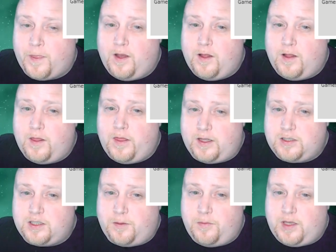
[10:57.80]
that's
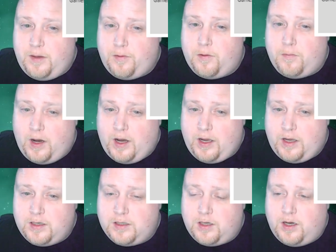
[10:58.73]
something to keep in
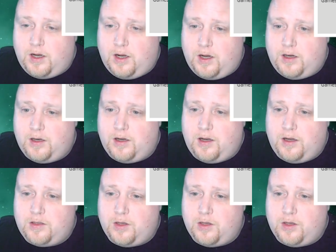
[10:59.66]
mind. I don't